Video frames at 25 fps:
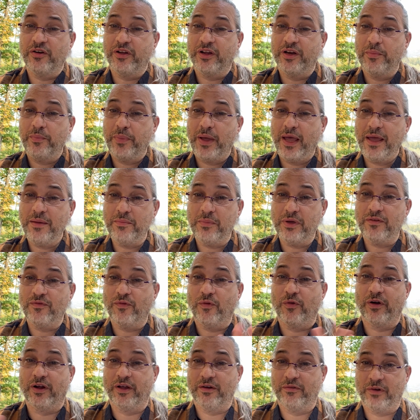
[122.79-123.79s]
going to pay me
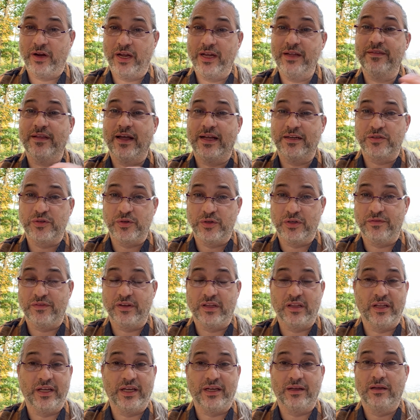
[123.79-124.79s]
for it, right? That sort of a
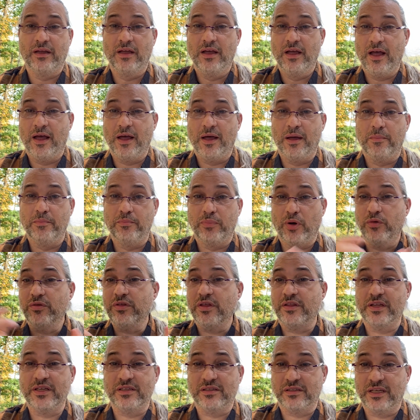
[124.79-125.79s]
thing. Both
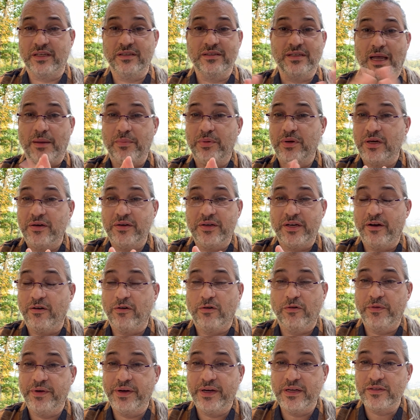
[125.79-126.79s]
of these things happen in
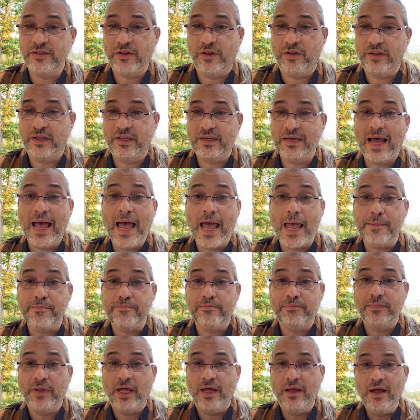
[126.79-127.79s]
tarot readings all the time.
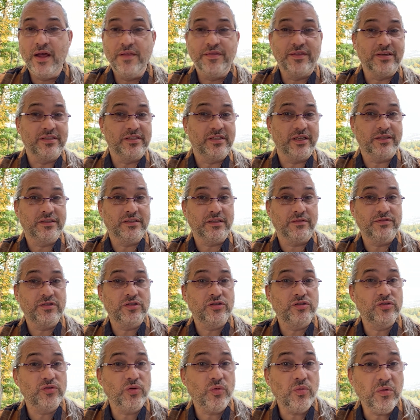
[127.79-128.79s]
The Six of
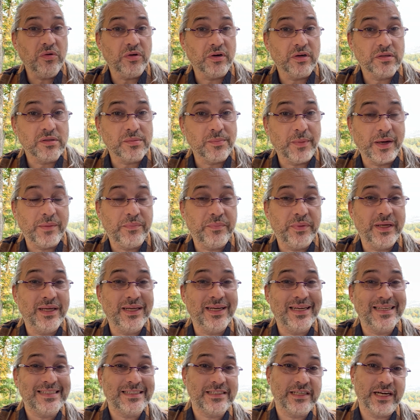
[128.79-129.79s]
Swords might be an
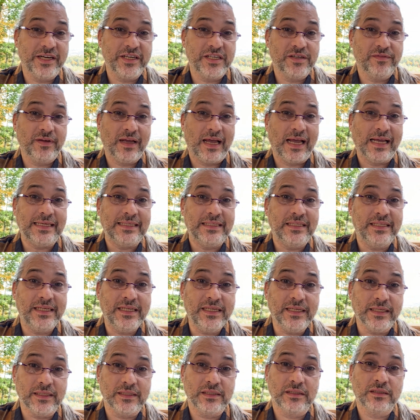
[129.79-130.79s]
exchange of
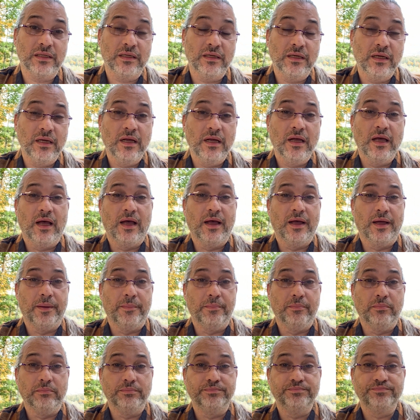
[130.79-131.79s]
ideas.
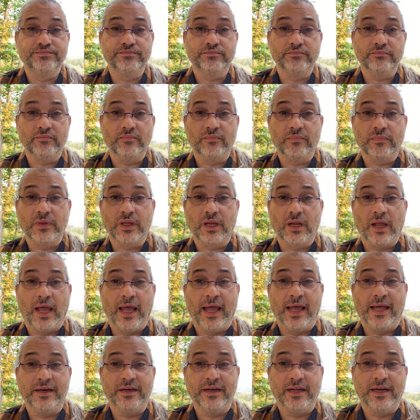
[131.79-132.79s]

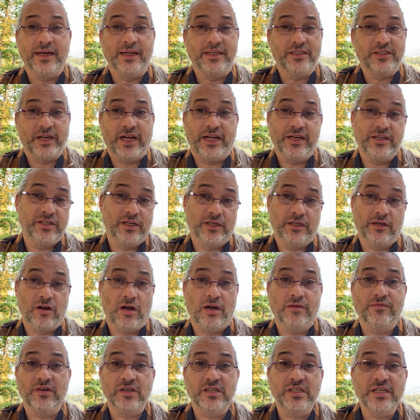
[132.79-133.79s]
And an exchange in
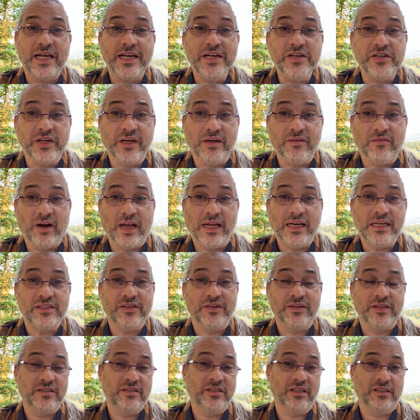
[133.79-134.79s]
conversation, right?
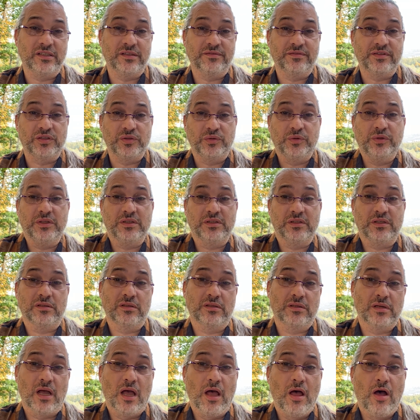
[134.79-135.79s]
So the Six of Swords
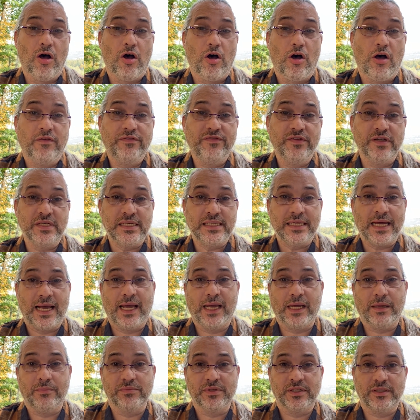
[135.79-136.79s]
is
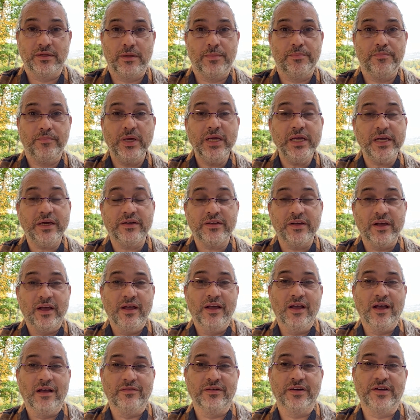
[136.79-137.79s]
oftentimes the meat
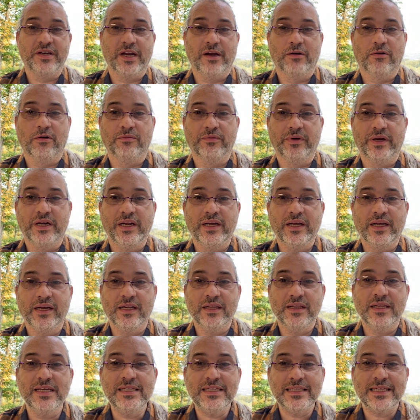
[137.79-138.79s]
of a tarot reading, and
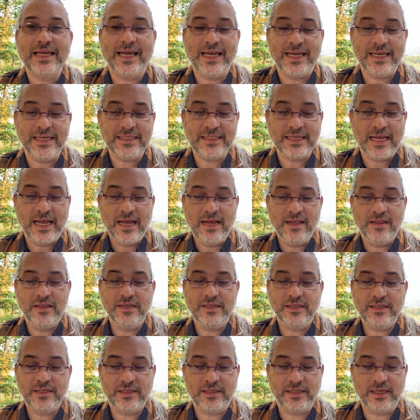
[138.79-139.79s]
in this case, the
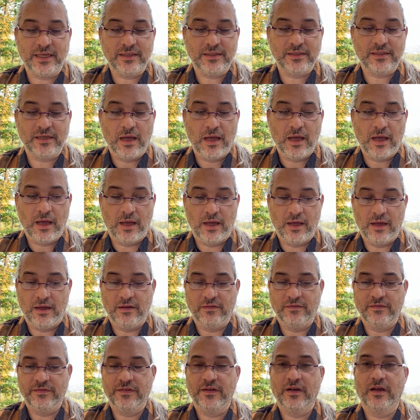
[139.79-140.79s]
Six
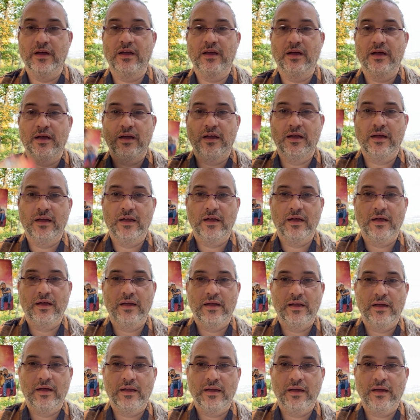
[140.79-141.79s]
of
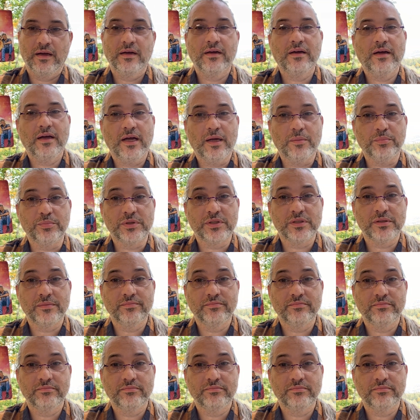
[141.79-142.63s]
Cups.